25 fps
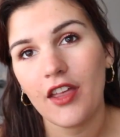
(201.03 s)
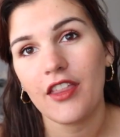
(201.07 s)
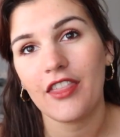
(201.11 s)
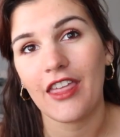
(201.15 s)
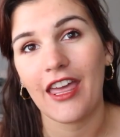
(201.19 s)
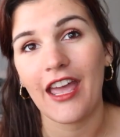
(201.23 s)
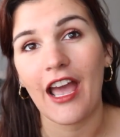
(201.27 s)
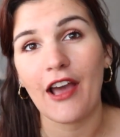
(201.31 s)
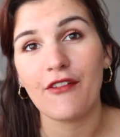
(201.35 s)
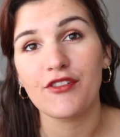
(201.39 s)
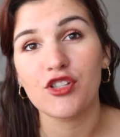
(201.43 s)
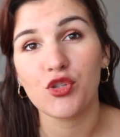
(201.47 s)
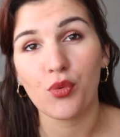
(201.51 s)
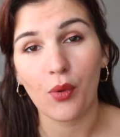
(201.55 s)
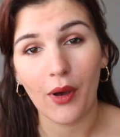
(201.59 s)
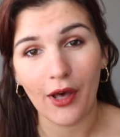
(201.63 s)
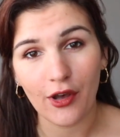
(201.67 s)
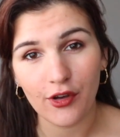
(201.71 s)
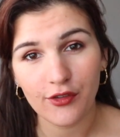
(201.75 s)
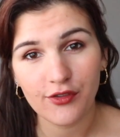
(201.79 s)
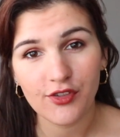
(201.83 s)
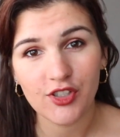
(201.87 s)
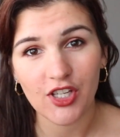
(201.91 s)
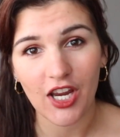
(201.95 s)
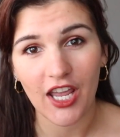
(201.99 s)
They have
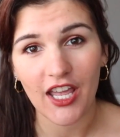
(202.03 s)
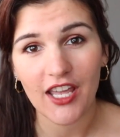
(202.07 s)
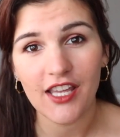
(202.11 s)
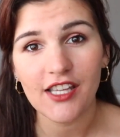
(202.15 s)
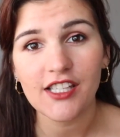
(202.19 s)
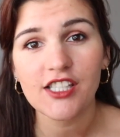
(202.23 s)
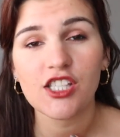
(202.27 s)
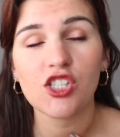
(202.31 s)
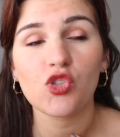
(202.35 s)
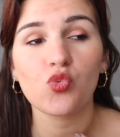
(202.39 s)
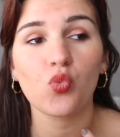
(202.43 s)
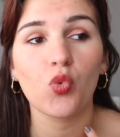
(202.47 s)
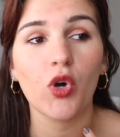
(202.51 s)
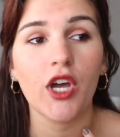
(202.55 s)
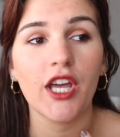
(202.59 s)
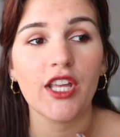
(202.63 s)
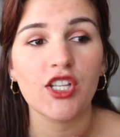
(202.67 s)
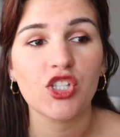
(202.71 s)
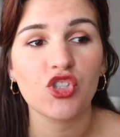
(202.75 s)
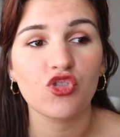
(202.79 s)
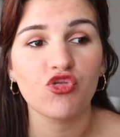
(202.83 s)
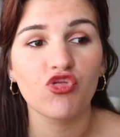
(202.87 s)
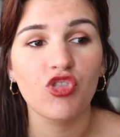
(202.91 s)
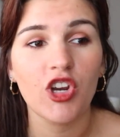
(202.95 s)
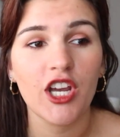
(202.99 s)
12 shades,
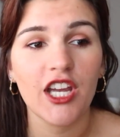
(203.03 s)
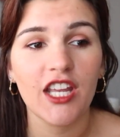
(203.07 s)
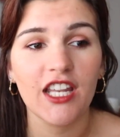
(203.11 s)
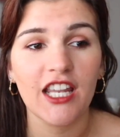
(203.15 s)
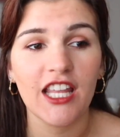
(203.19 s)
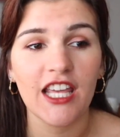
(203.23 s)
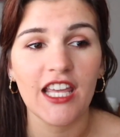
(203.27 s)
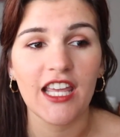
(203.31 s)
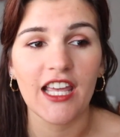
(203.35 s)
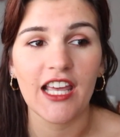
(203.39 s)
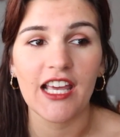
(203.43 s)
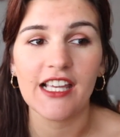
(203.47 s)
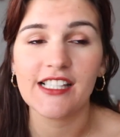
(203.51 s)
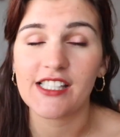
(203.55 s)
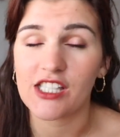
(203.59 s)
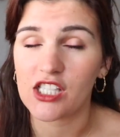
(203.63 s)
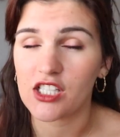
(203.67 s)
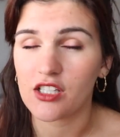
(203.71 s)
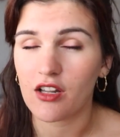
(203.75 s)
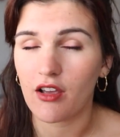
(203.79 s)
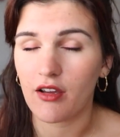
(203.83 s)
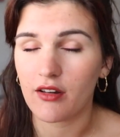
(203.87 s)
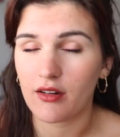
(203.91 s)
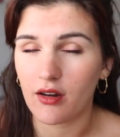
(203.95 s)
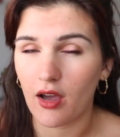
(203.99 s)
which really
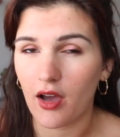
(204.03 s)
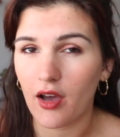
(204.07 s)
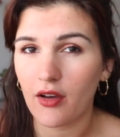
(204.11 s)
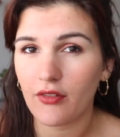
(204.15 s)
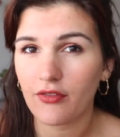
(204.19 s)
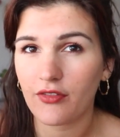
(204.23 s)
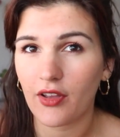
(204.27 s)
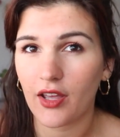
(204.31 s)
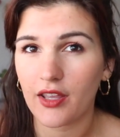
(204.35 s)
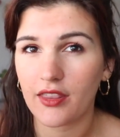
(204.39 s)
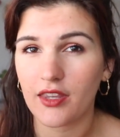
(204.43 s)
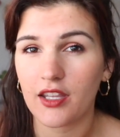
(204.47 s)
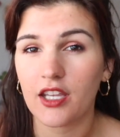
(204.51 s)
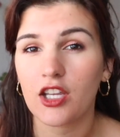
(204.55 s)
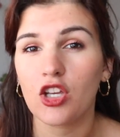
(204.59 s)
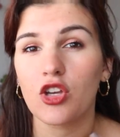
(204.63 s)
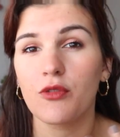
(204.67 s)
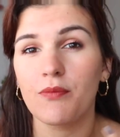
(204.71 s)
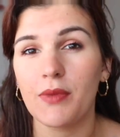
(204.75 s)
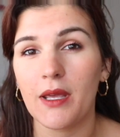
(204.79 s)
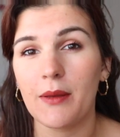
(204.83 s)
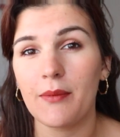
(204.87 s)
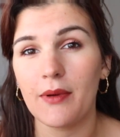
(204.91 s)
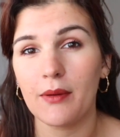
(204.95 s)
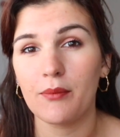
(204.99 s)
isn't enough and it
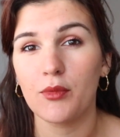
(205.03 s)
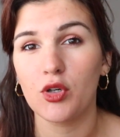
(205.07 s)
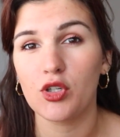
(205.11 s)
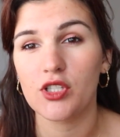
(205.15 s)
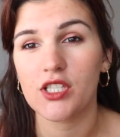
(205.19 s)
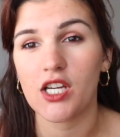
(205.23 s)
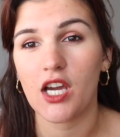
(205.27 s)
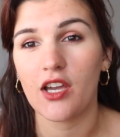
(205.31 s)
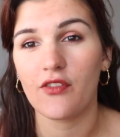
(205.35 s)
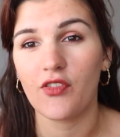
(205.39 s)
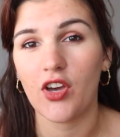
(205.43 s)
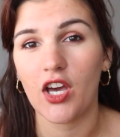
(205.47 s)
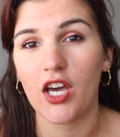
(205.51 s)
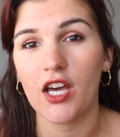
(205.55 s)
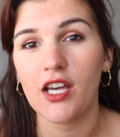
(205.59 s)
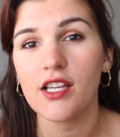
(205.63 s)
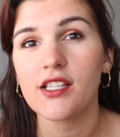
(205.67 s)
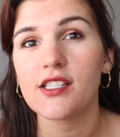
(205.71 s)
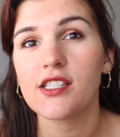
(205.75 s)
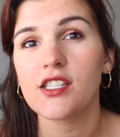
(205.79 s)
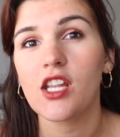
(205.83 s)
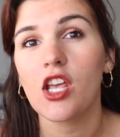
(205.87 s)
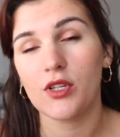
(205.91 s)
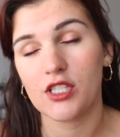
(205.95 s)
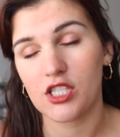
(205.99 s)
could be a bit more
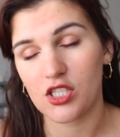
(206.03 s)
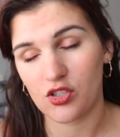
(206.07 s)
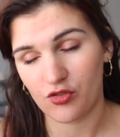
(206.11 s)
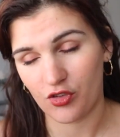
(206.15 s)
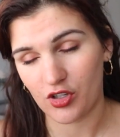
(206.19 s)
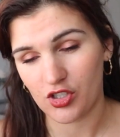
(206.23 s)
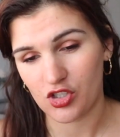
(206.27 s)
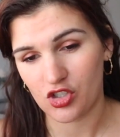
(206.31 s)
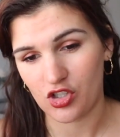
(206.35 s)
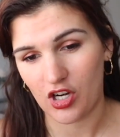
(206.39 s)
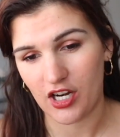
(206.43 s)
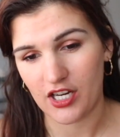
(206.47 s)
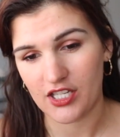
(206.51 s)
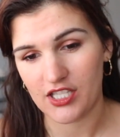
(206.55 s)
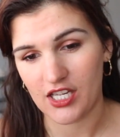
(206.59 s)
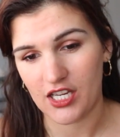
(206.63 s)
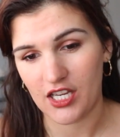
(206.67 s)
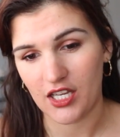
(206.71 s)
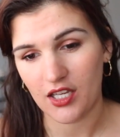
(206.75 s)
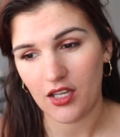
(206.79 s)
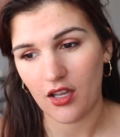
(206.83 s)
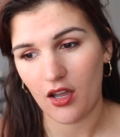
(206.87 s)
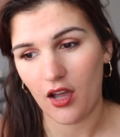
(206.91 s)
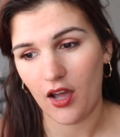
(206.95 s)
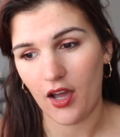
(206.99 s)
diverse, which is frustrating.